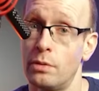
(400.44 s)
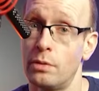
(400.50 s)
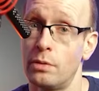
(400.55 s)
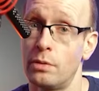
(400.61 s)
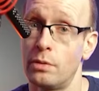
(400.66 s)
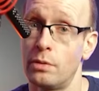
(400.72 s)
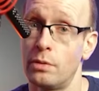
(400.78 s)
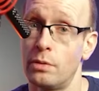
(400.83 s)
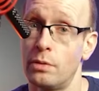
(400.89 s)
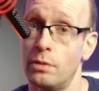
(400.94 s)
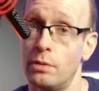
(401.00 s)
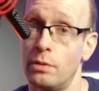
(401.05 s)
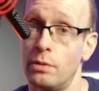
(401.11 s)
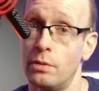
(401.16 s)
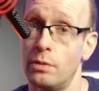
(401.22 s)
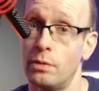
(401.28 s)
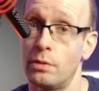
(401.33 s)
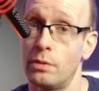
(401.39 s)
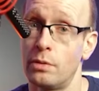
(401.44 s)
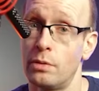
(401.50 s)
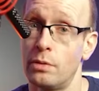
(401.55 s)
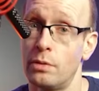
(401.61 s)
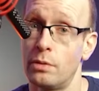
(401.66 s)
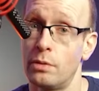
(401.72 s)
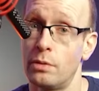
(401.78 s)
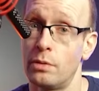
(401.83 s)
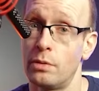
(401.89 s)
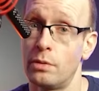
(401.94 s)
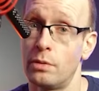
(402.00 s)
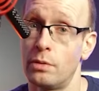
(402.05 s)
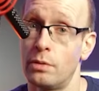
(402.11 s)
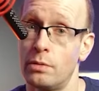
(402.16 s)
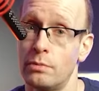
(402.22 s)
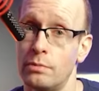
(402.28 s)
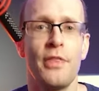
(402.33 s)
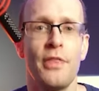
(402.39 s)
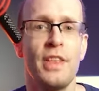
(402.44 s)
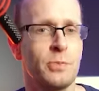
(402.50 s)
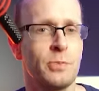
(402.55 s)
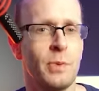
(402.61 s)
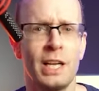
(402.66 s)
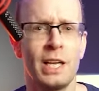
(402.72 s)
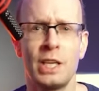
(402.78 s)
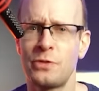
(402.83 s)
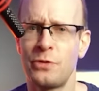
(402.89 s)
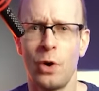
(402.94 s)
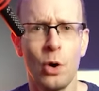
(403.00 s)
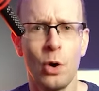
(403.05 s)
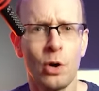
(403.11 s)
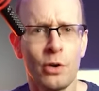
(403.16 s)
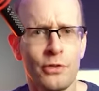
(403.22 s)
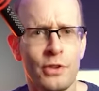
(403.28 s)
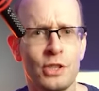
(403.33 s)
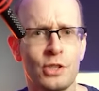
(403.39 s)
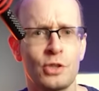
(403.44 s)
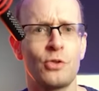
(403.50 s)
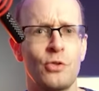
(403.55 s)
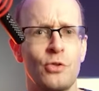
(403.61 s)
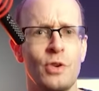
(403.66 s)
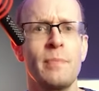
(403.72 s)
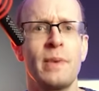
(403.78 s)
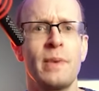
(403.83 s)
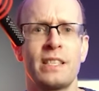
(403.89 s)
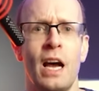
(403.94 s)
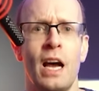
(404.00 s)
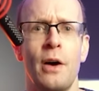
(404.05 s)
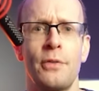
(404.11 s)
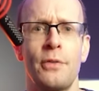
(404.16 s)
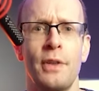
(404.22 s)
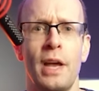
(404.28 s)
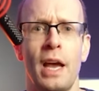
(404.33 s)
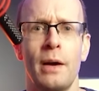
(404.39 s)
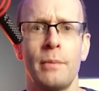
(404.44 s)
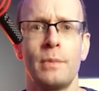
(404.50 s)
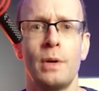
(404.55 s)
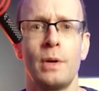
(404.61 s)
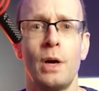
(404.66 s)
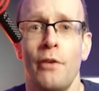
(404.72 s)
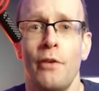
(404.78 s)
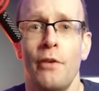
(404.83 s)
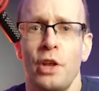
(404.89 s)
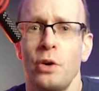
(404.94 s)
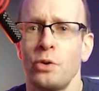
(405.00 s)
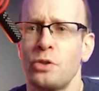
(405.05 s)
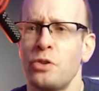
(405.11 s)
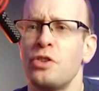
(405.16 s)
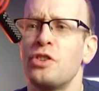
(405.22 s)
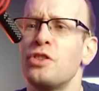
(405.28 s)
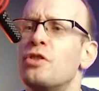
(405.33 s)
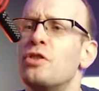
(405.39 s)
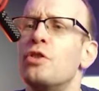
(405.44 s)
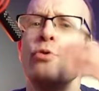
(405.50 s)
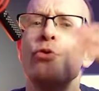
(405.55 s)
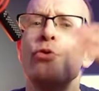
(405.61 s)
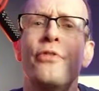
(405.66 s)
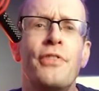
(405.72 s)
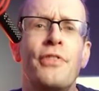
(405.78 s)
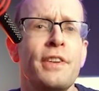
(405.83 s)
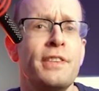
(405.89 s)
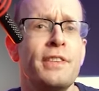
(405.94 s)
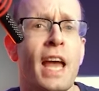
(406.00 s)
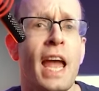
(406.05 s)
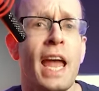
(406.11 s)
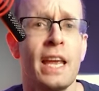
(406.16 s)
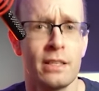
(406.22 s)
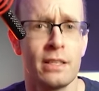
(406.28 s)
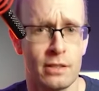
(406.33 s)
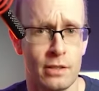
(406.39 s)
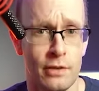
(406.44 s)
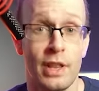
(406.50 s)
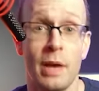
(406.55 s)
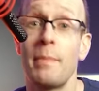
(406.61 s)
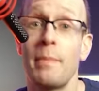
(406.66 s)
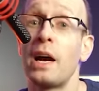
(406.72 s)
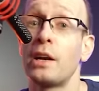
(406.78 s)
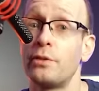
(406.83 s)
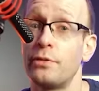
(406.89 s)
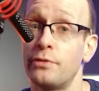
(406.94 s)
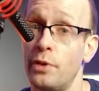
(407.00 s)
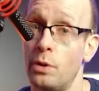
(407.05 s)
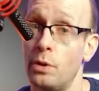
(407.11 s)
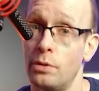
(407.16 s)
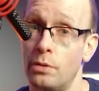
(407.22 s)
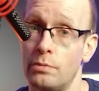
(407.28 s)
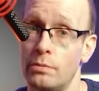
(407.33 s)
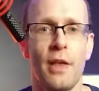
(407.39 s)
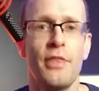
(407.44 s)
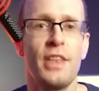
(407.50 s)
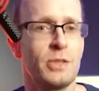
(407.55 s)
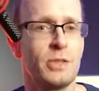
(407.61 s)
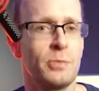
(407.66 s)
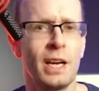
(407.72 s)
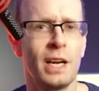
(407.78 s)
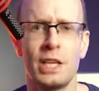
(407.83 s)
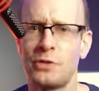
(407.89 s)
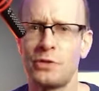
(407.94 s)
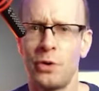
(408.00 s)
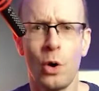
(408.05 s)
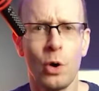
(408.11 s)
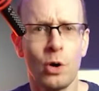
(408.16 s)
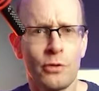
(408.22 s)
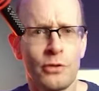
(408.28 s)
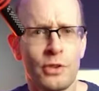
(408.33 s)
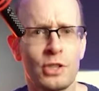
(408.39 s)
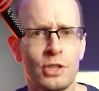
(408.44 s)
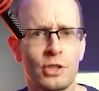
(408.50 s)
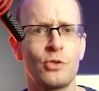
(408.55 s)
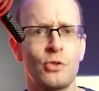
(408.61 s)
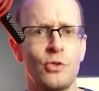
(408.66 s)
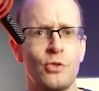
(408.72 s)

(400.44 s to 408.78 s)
to sounding natural. Now on this plugin you only have a threshold and an output volume parameter that you can adjust, but quite honestly that's usually all you need.